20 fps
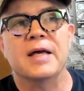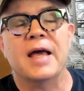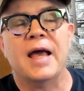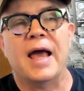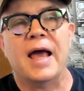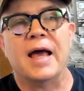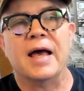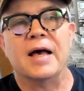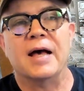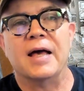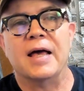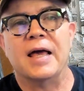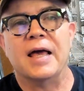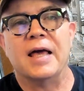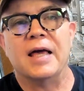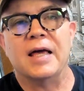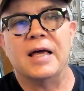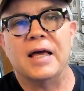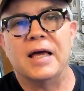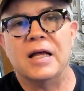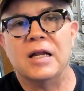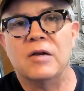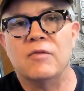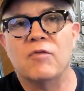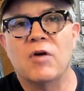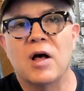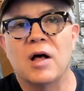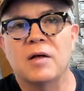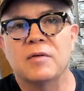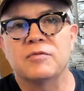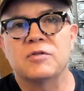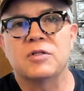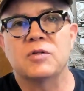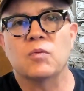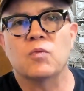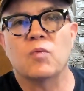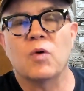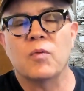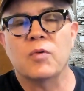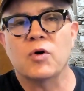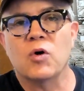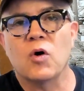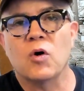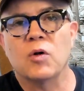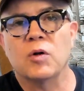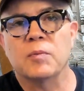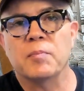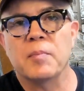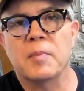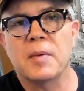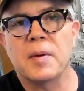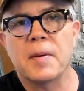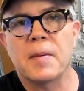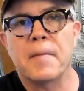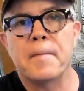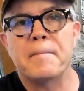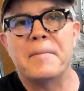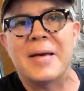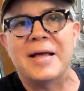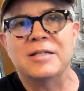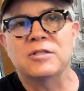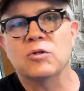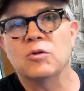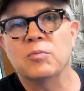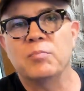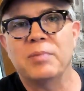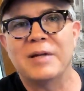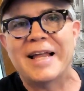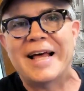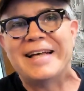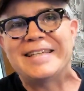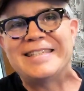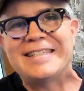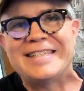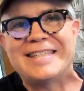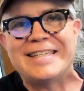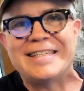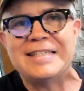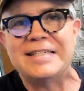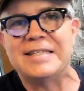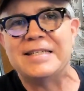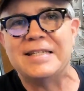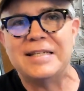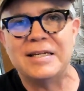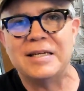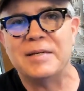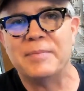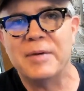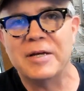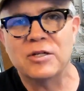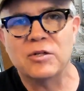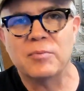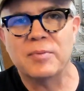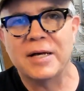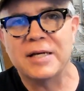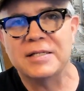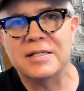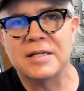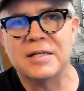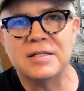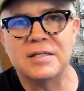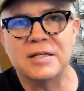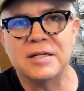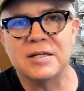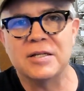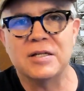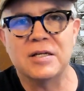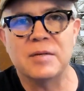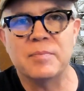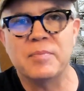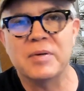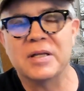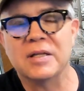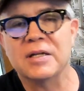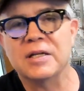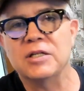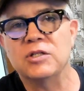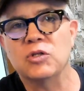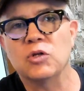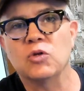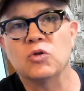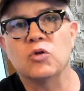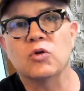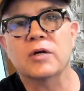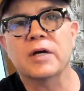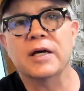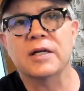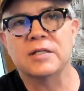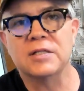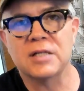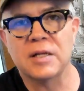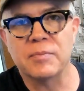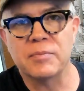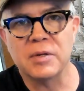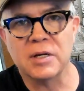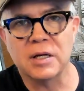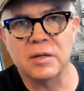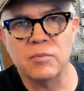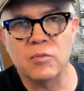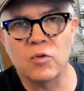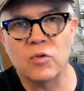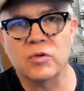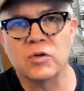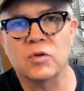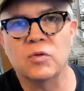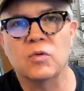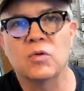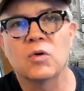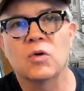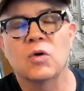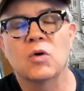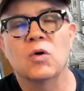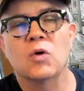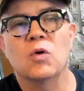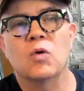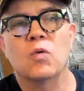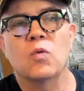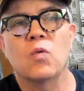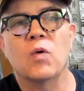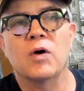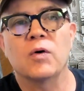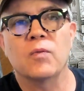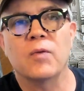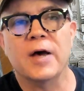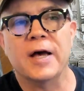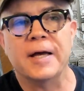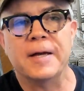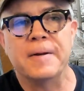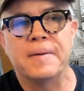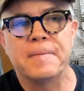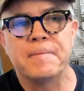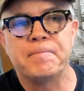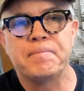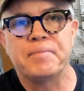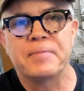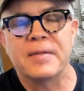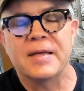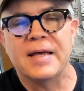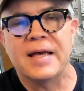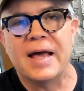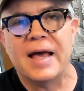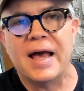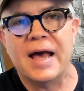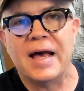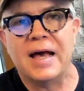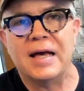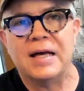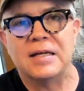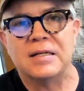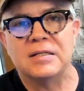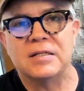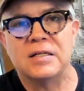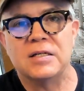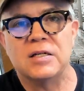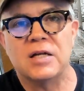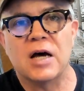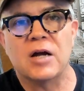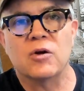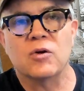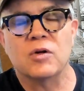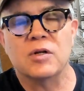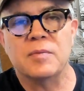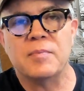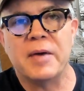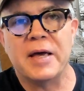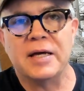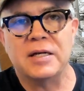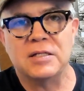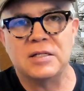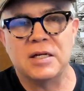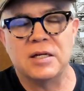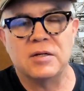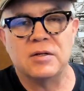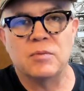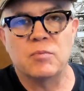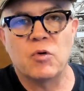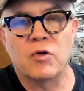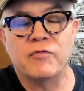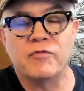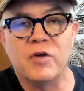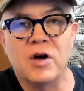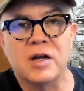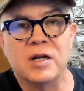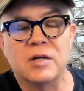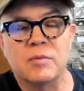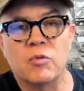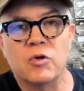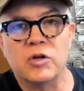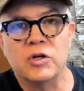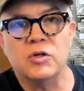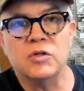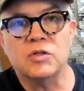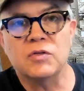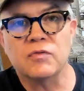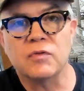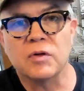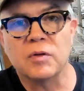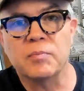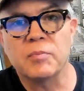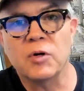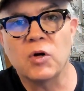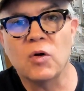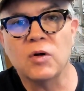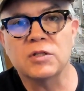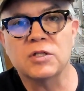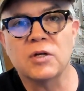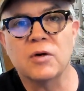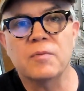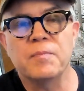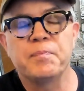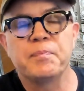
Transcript: It involves what we call mental plasticity, the ability to look at something in more than one way. And it not only makes it more fun and more useful, but also